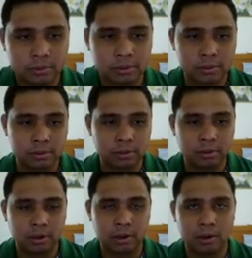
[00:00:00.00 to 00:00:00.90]

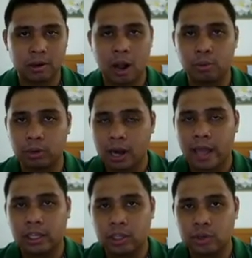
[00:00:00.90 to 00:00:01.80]
So I would
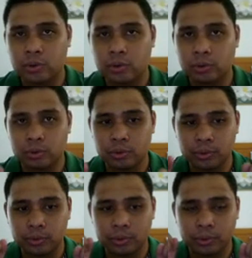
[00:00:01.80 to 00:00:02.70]
like you
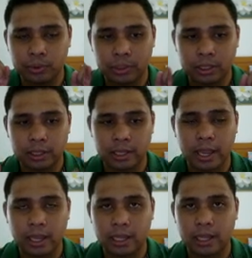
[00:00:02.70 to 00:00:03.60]
to
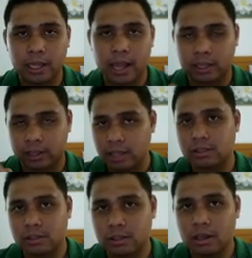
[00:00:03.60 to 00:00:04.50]
take a
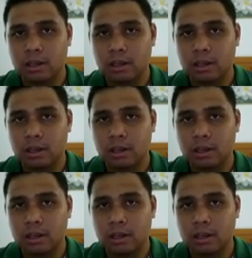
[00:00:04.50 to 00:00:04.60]
test.